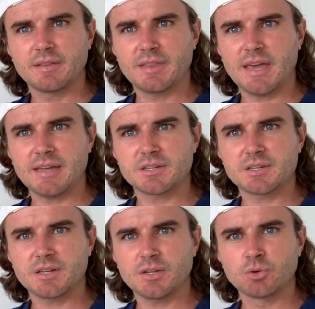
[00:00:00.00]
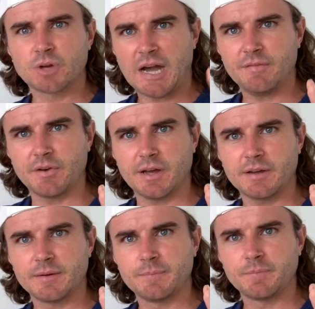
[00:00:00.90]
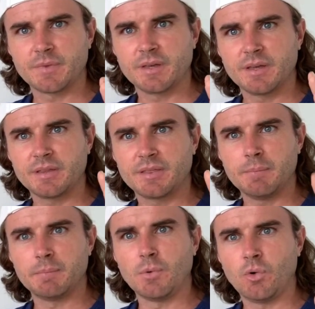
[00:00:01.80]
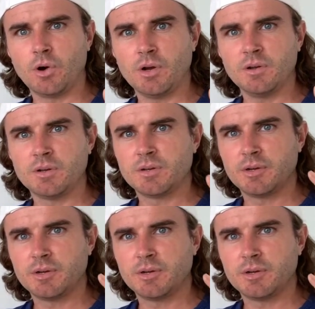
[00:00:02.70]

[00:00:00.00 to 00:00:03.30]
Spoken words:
that you cover, the more